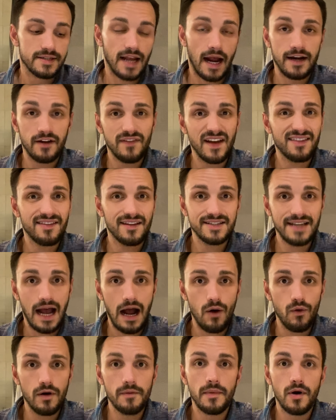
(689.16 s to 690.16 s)
kind of like the
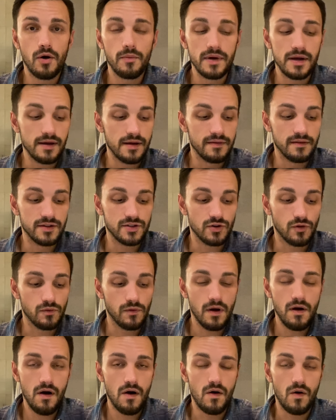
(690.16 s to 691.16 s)
Tower moment in the
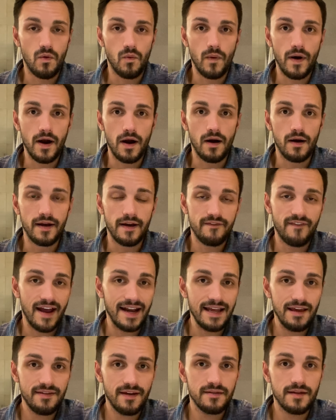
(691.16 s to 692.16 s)
Tarot, where if
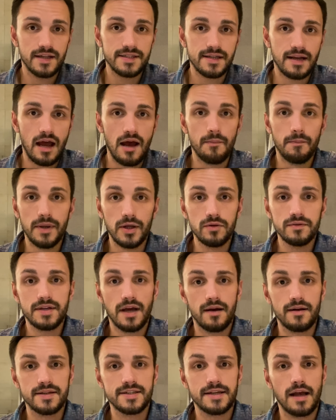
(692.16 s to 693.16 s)
anything that's not built
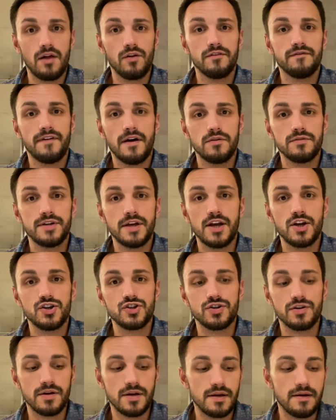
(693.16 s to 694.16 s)
on a solid
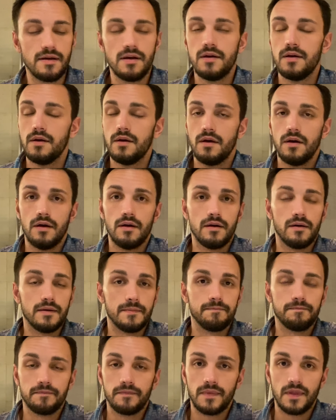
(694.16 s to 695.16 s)
foundation,
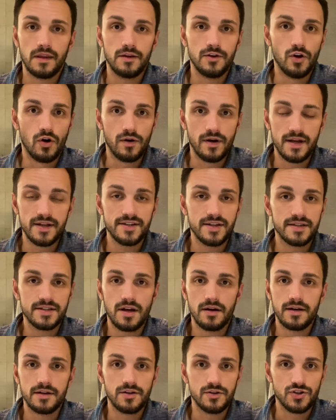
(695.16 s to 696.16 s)
Uranus is
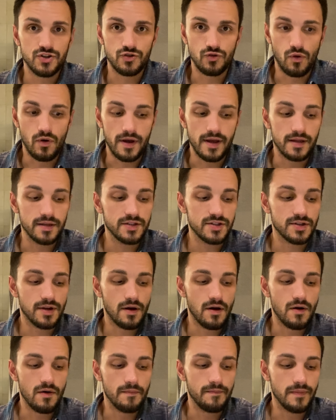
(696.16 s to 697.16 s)
going to destroy it.
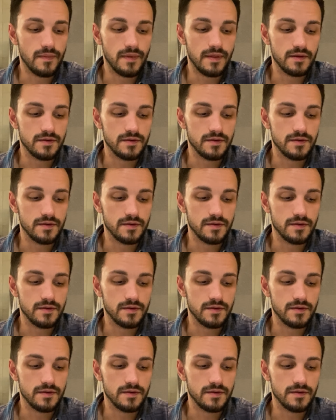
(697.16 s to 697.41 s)
So